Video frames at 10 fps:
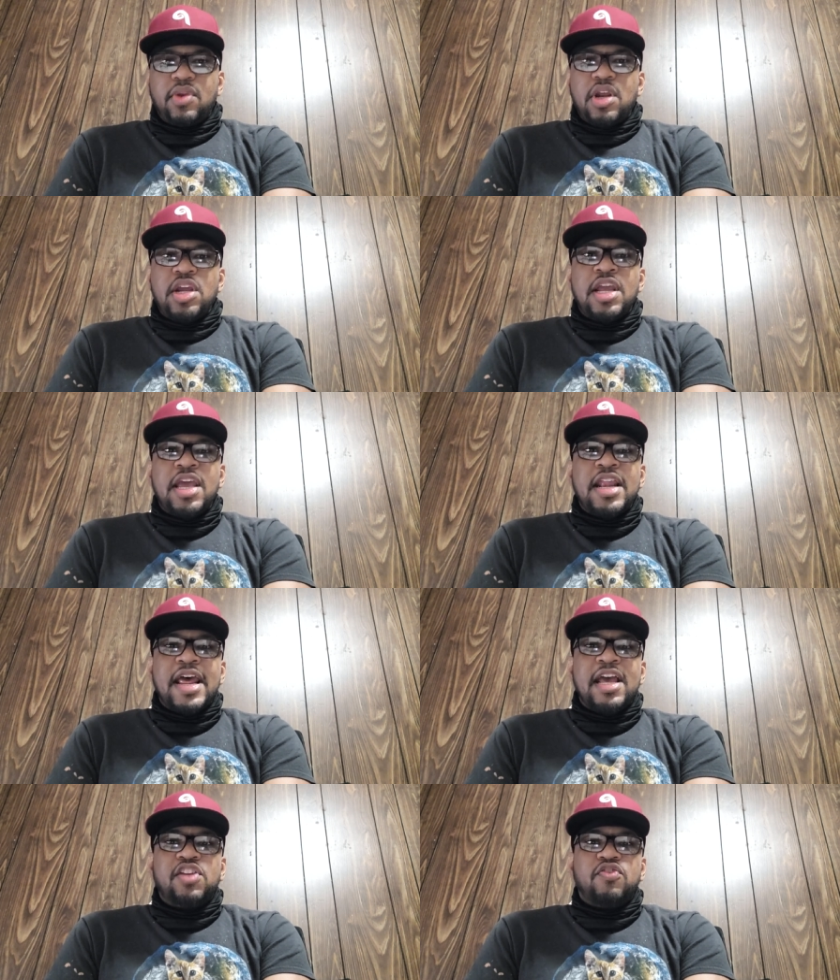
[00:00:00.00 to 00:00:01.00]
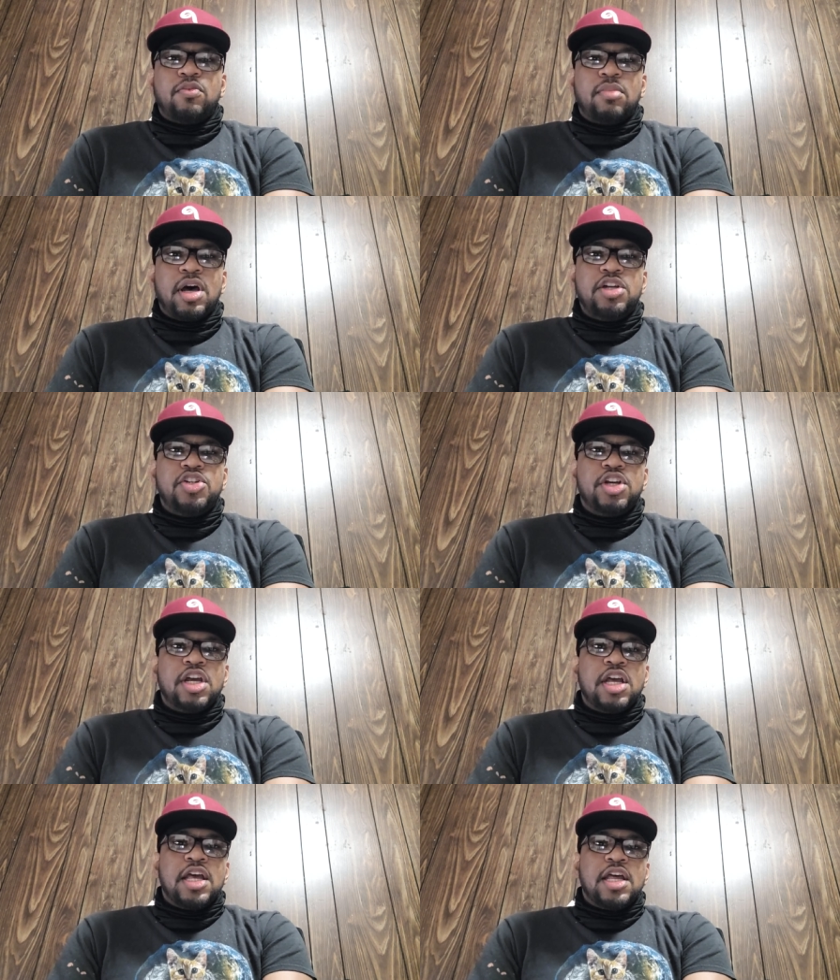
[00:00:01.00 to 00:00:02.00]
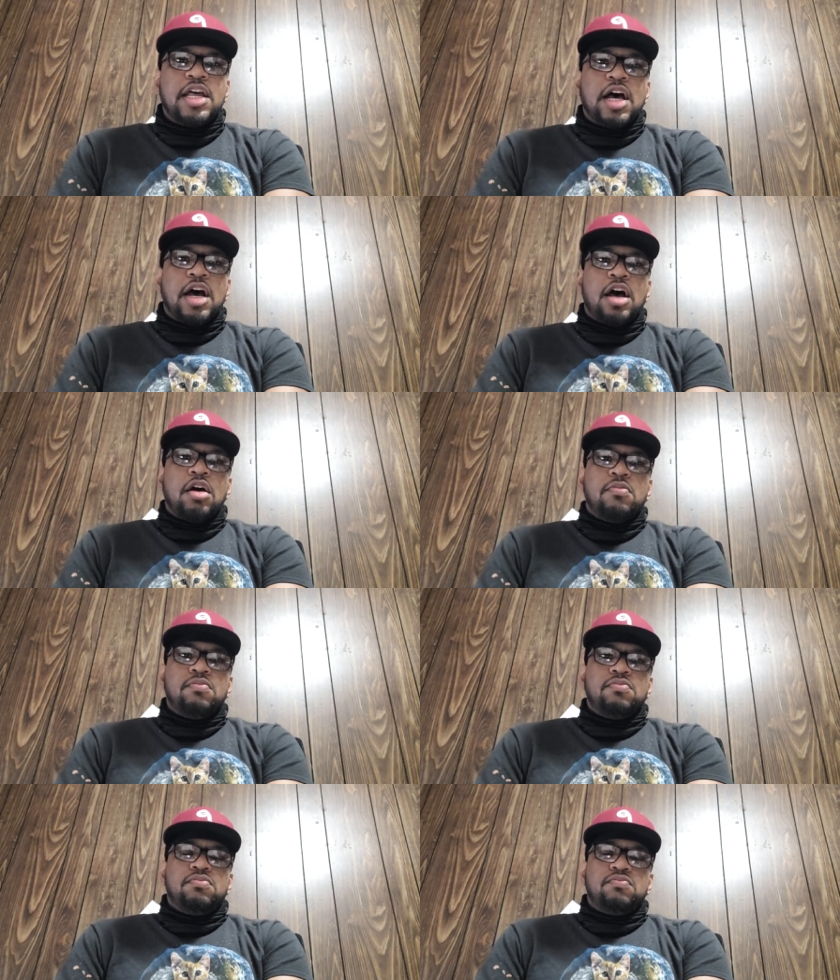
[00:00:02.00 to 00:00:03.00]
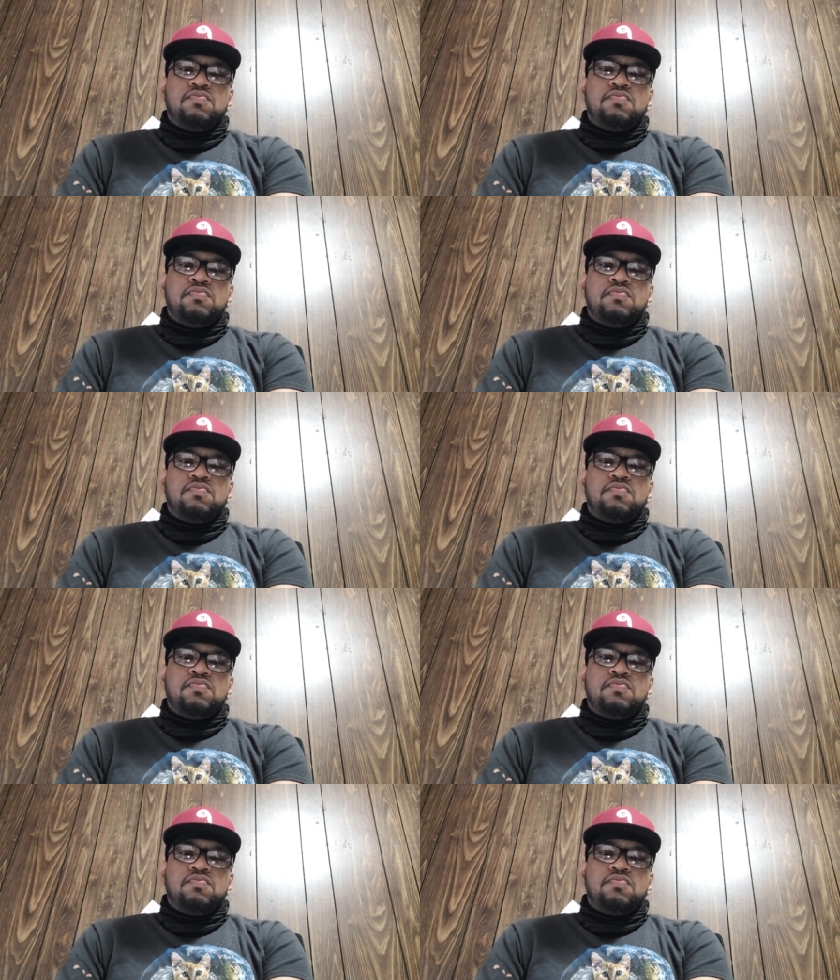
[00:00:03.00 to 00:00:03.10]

you can't ask for much. Um,